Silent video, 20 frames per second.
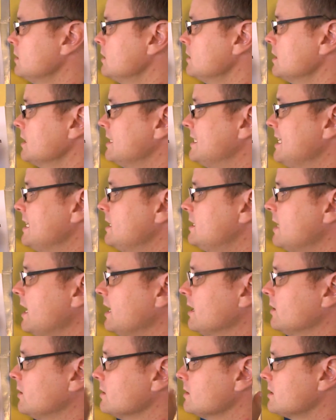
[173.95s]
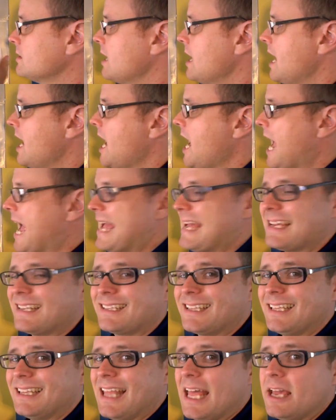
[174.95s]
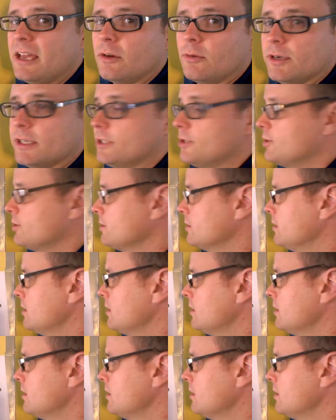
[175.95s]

the details, and the language